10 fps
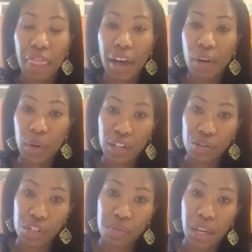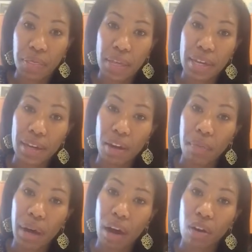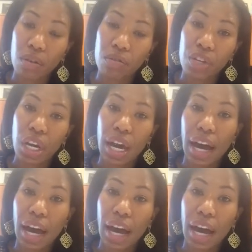That one interests me in thinking about